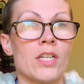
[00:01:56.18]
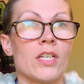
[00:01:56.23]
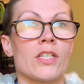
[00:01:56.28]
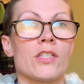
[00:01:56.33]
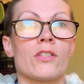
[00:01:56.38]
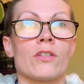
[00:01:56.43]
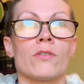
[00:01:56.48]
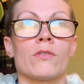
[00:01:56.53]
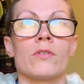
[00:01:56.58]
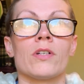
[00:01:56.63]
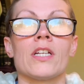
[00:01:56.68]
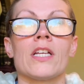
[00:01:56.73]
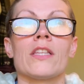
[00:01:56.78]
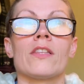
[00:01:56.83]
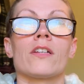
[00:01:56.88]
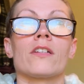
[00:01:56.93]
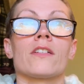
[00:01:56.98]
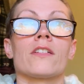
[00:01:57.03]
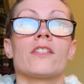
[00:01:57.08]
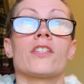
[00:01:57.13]
So
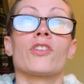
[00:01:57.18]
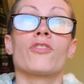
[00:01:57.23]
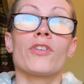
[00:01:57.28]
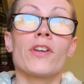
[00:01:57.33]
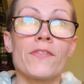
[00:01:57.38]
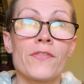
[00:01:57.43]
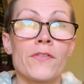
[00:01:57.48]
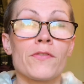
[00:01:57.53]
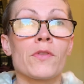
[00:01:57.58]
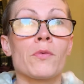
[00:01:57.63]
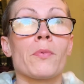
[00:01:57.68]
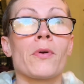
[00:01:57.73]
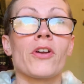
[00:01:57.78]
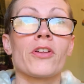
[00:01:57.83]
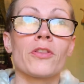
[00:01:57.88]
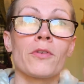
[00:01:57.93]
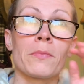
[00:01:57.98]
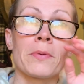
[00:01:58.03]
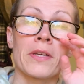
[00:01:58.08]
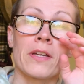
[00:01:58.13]
there's the grief of the
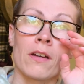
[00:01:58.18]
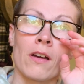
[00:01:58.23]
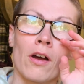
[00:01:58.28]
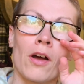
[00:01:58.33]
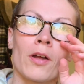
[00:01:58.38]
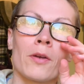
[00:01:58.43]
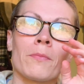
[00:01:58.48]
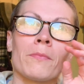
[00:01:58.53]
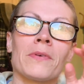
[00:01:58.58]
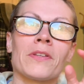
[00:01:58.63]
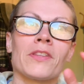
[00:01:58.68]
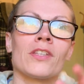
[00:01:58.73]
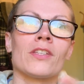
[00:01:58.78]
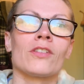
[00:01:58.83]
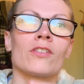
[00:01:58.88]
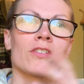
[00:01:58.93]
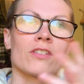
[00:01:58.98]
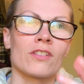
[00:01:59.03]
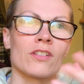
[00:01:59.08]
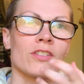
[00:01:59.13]
brother being gone, but then
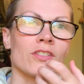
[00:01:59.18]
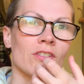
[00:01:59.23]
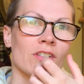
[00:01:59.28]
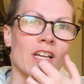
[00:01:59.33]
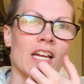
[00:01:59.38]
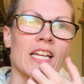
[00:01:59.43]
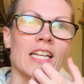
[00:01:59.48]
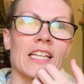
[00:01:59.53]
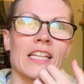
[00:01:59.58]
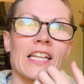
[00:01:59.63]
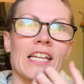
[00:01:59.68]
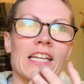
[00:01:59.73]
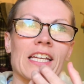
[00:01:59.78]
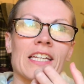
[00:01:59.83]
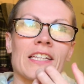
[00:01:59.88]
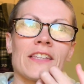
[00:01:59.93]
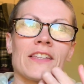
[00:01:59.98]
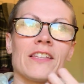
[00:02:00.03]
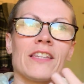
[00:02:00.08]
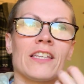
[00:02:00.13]
there's also kind of like
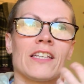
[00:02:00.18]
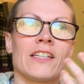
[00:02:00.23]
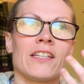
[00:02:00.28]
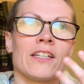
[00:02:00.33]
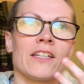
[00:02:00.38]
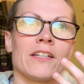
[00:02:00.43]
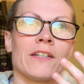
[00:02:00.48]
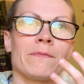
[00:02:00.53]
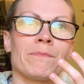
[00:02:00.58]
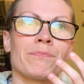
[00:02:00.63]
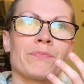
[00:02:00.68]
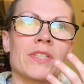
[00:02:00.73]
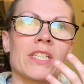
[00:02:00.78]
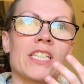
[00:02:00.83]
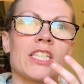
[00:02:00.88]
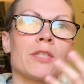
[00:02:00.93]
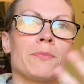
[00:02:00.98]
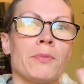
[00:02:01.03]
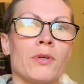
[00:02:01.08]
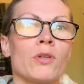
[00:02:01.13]
the
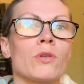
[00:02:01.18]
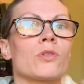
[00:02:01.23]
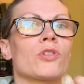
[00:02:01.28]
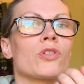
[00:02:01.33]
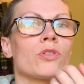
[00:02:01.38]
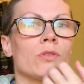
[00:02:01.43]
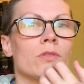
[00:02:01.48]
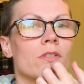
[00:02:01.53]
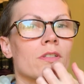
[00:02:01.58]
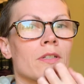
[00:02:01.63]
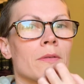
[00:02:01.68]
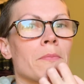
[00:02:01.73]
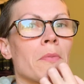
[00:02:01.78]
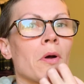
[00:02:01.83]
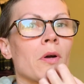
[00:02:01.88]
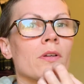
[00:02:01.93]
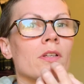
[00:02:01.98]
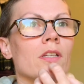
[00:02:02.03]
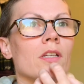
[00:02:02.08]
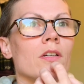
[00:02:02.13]
spiritual
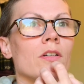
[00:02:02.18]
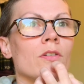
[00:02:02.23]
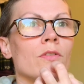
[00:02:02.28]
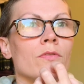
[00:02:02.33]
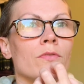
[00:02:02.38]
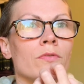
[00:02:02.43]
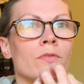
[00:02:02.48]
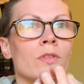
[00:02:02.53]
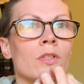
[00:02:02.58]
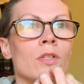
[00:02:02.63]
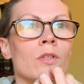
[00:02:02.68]
component of